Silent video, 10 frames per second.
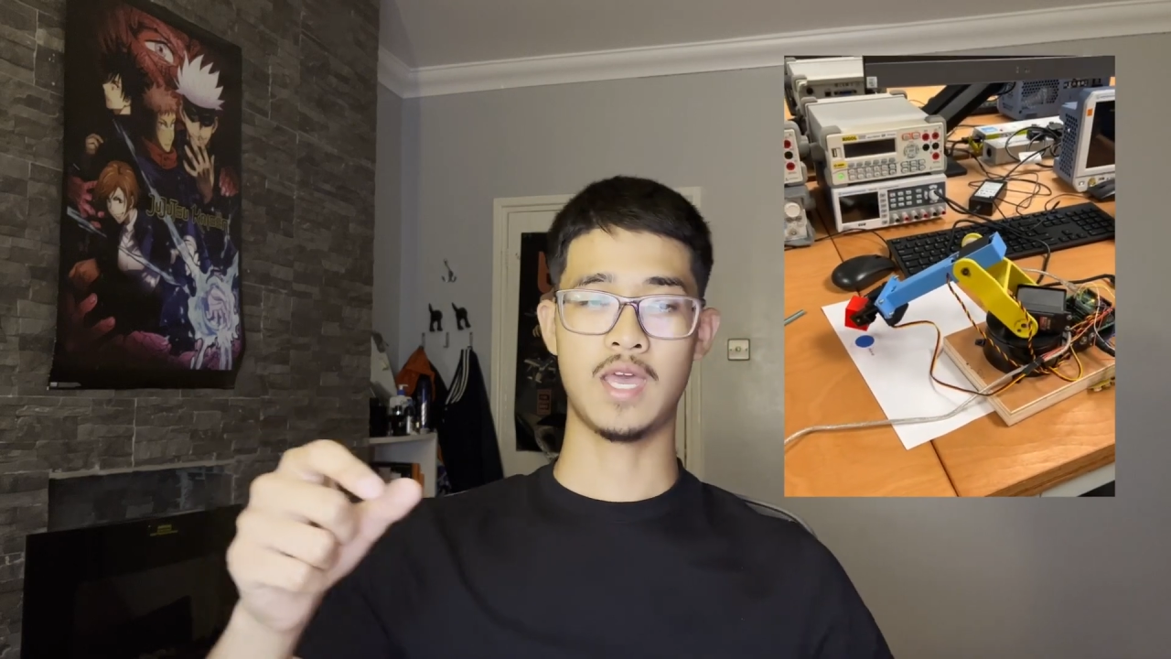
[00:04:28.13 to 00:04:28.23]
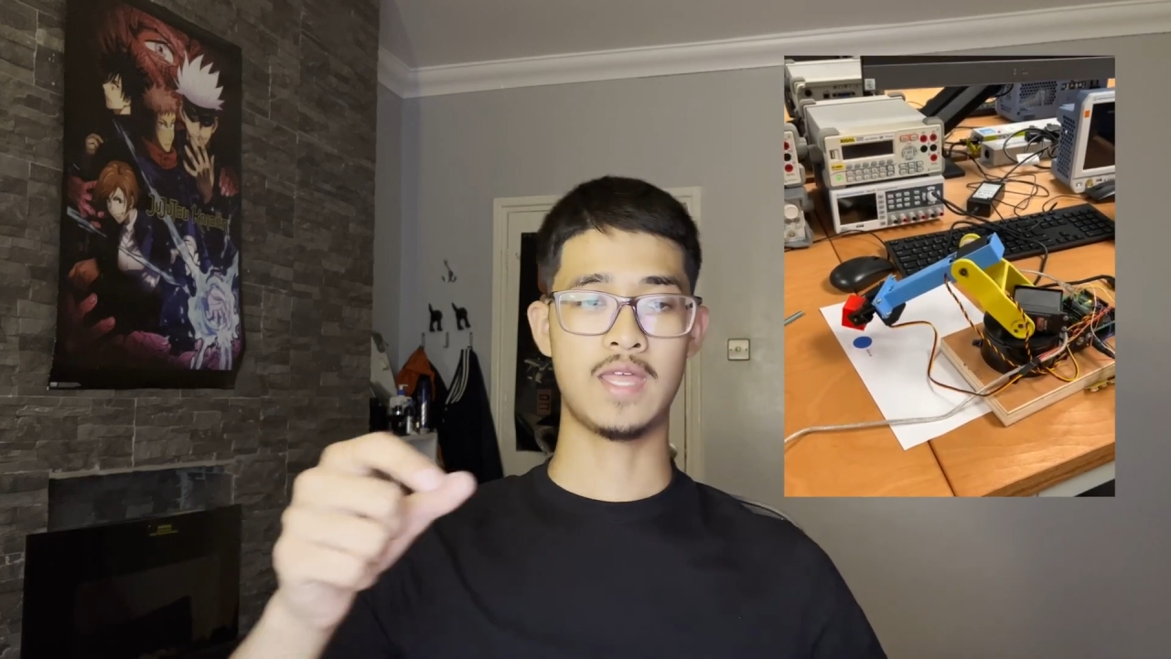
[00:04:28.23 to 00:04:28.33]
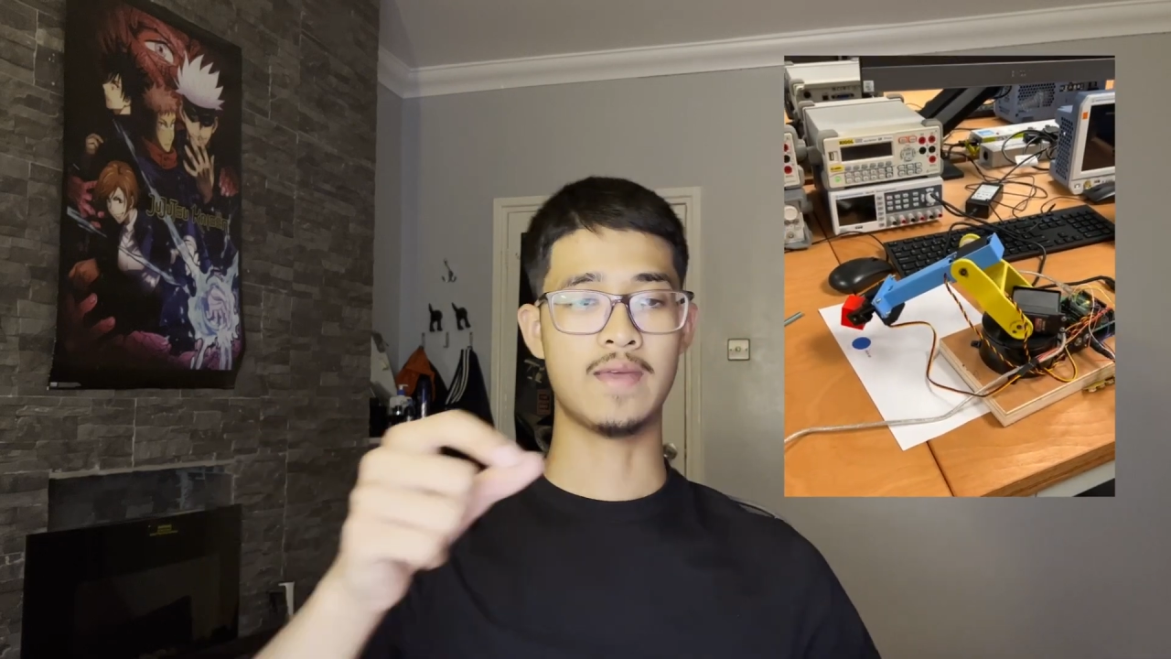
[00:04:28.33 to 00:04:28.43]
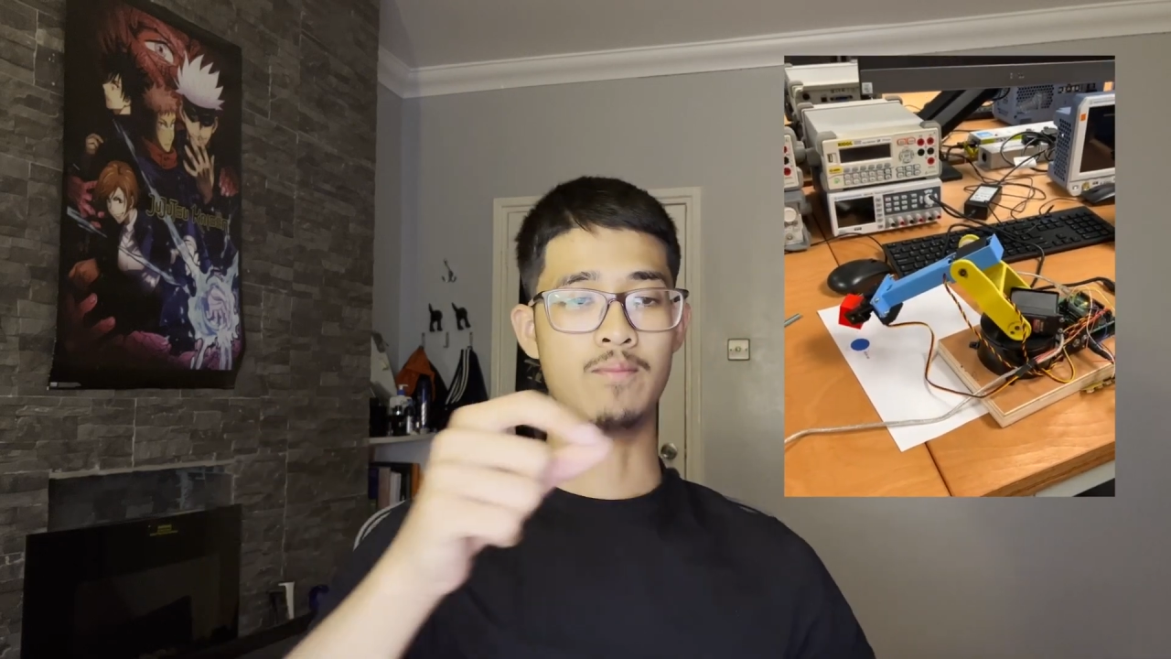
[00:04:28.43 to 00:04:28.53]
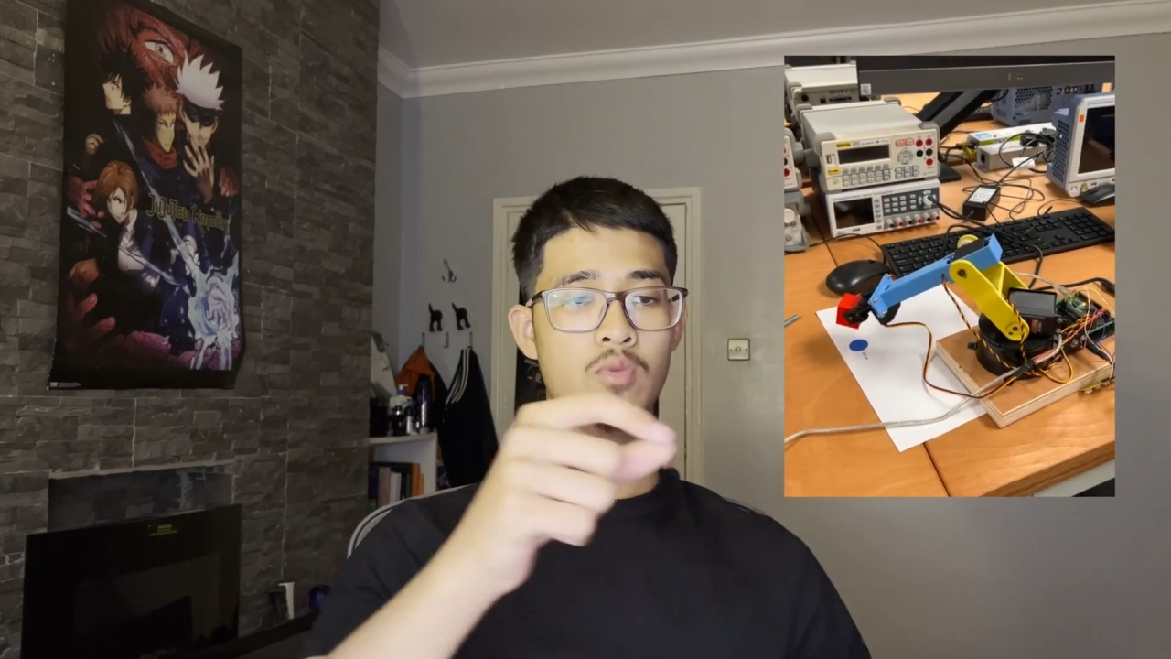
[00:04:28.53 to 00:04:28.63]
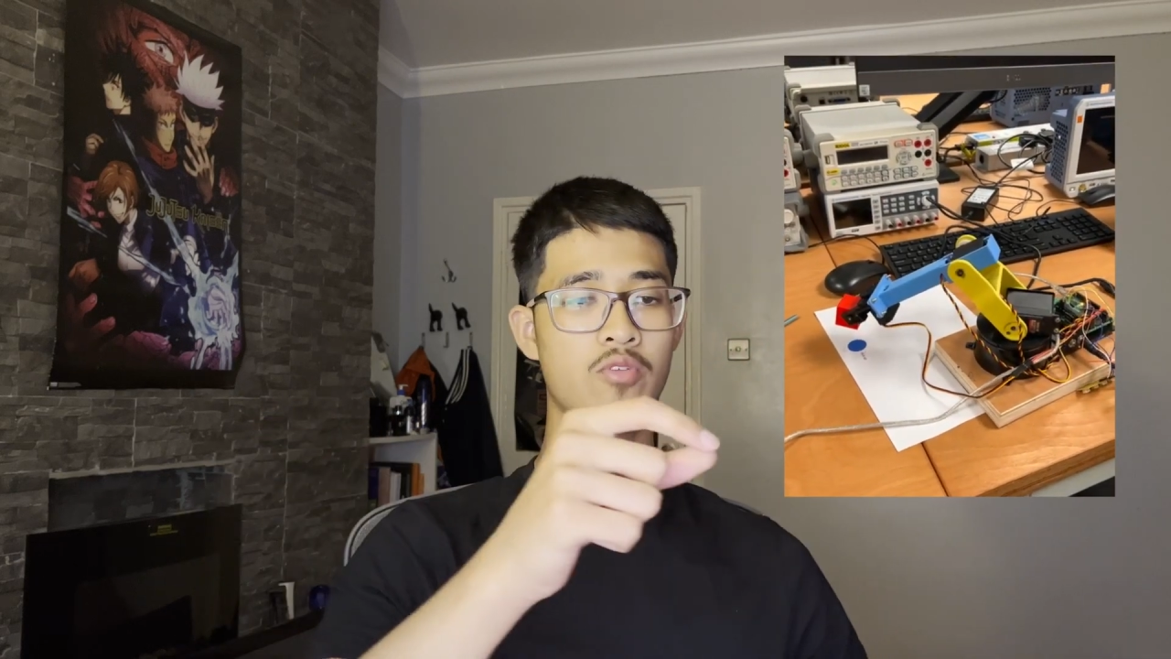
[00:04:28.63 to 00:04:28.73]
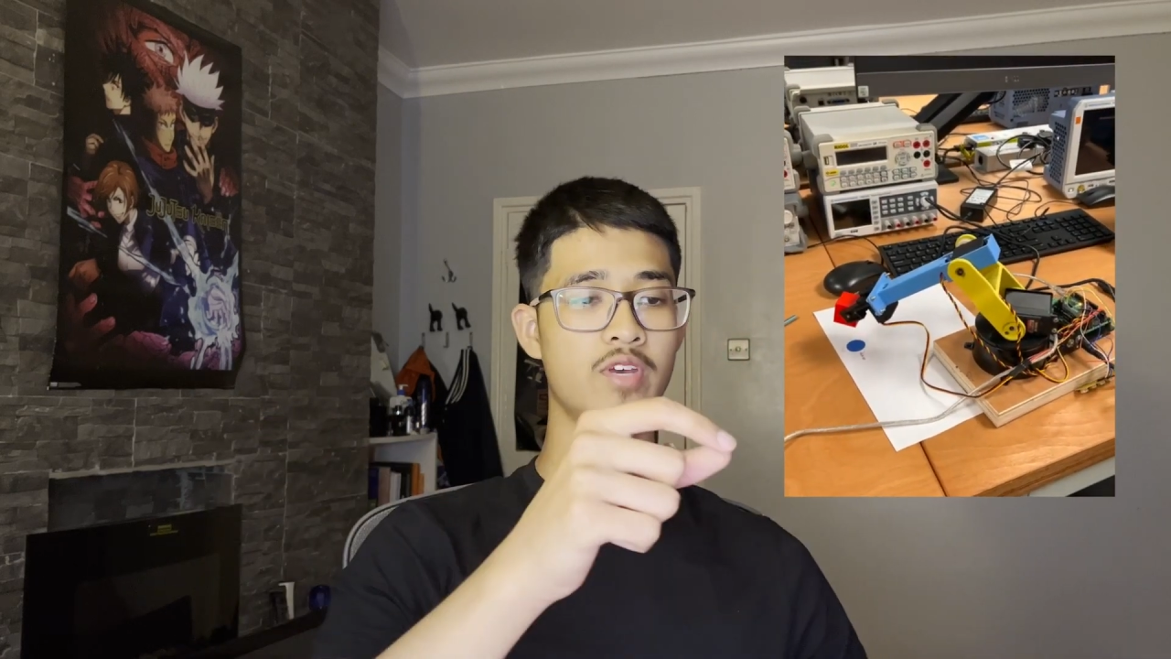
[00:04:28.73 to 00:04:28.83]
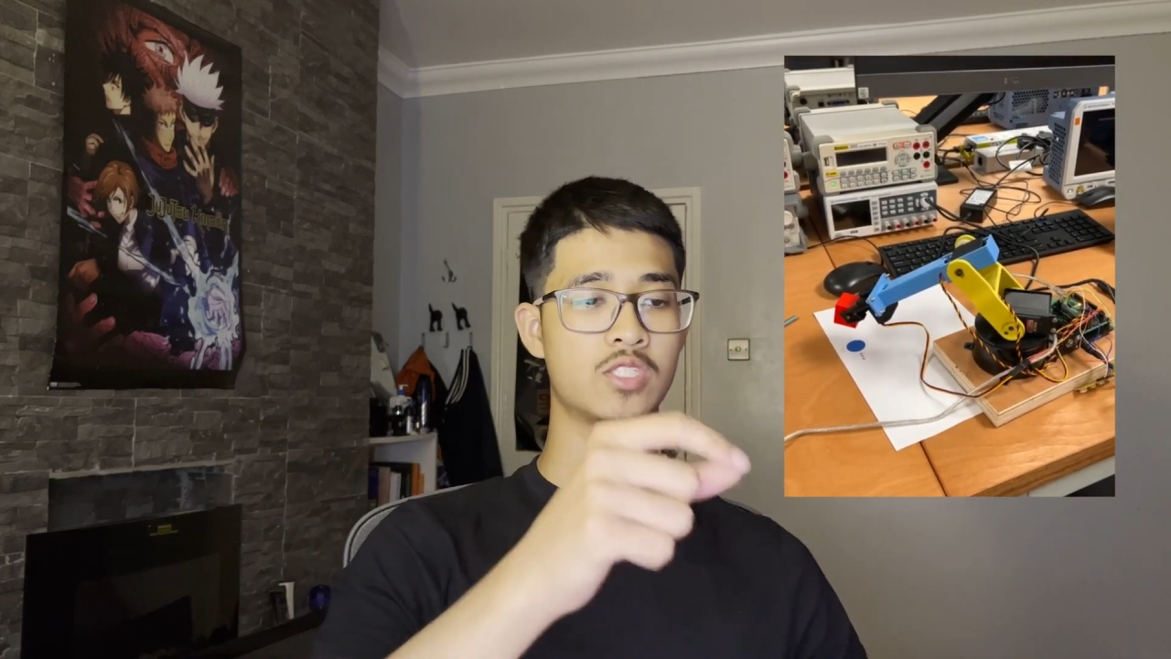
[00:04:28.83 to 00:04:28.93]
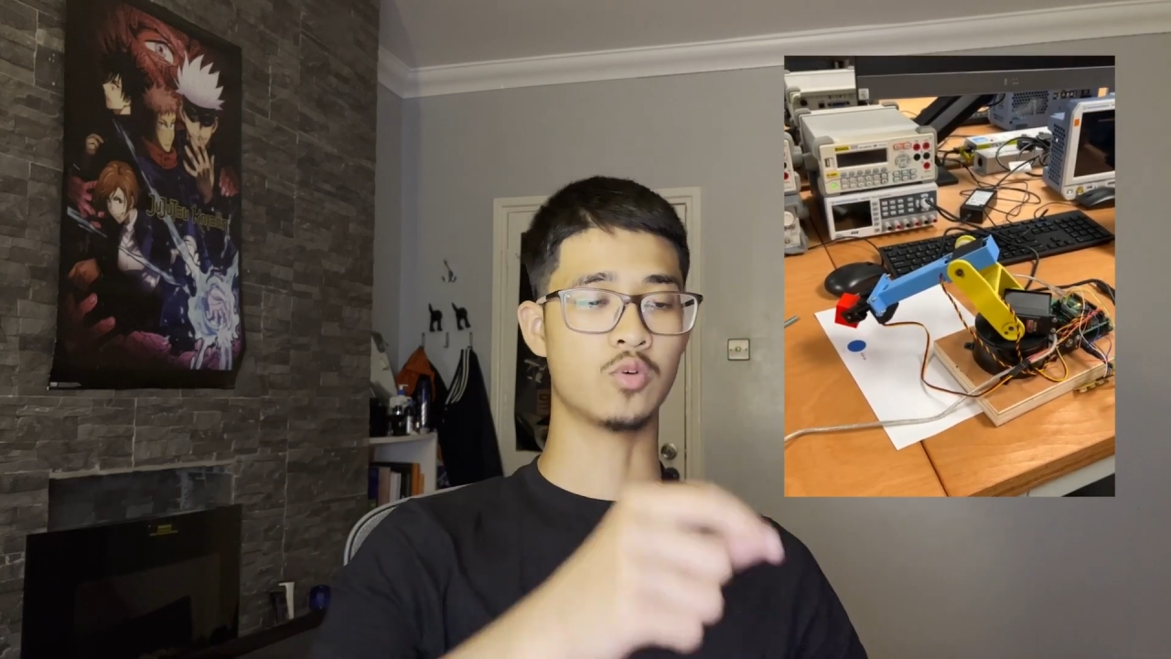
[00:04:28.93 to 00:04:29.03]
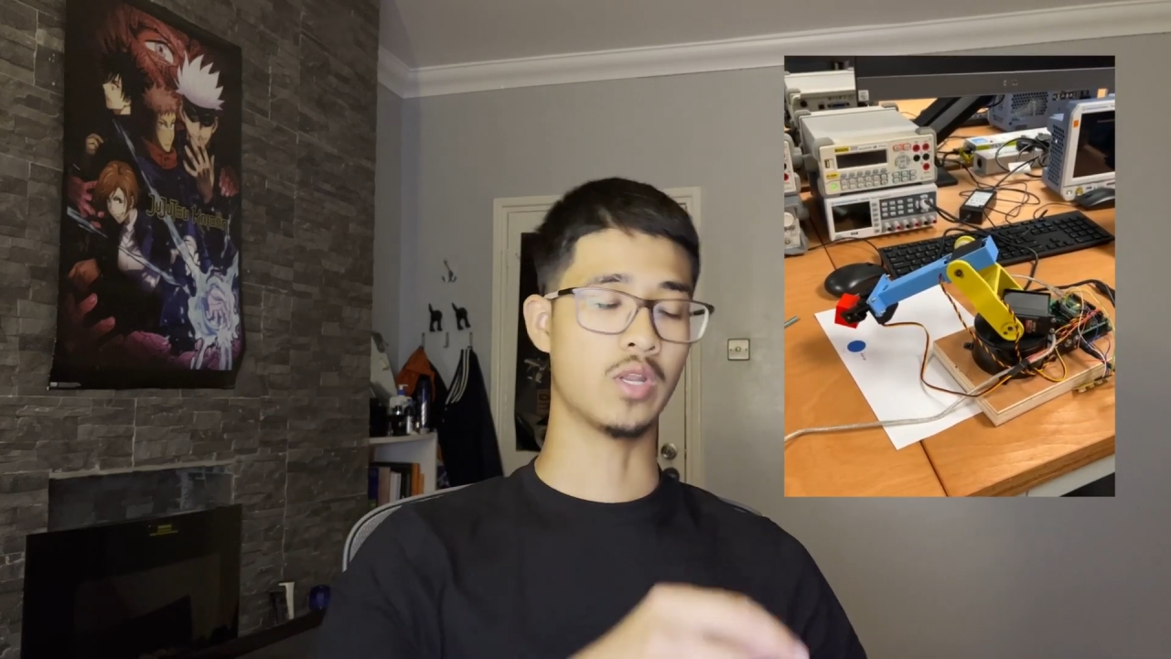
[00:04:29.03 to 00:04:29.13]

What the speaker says: and then move it to